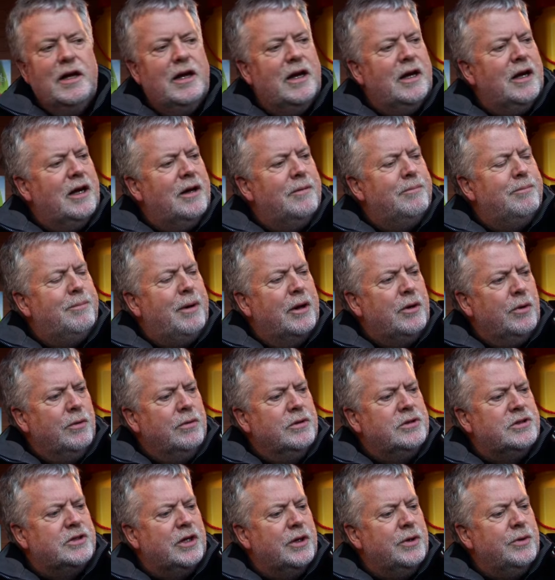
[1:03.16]
Uh, but
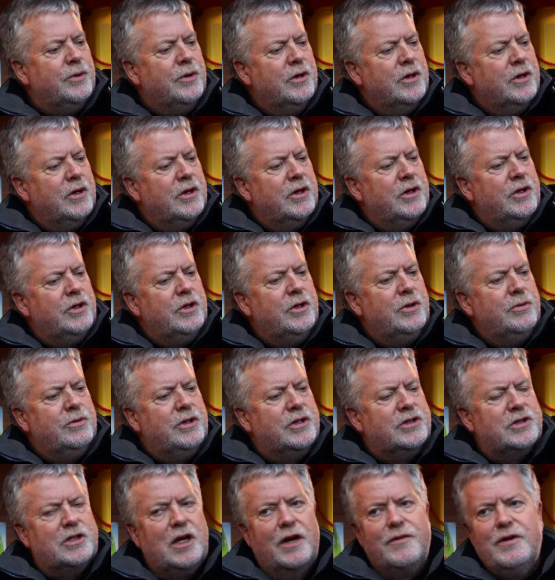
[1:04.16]
also, you
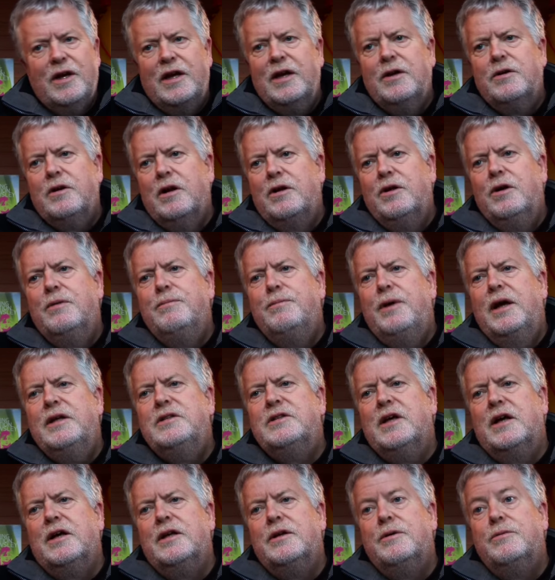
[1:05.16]
discover how to learn
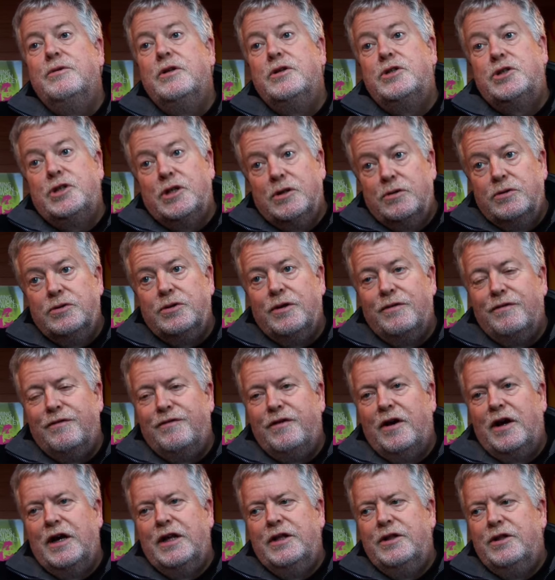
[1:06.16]
better, and the children
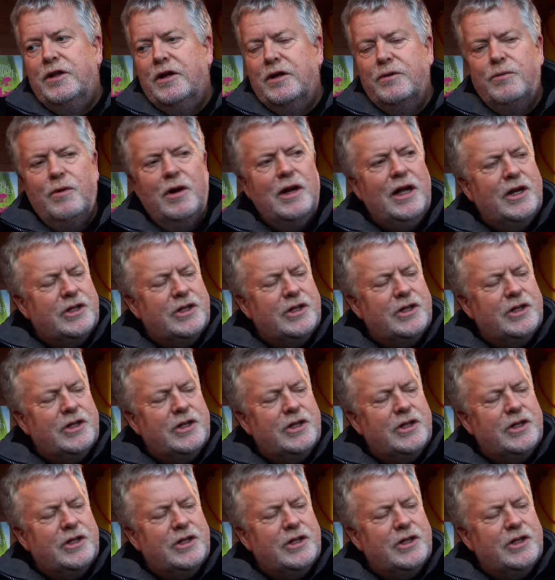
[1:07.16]
find that well,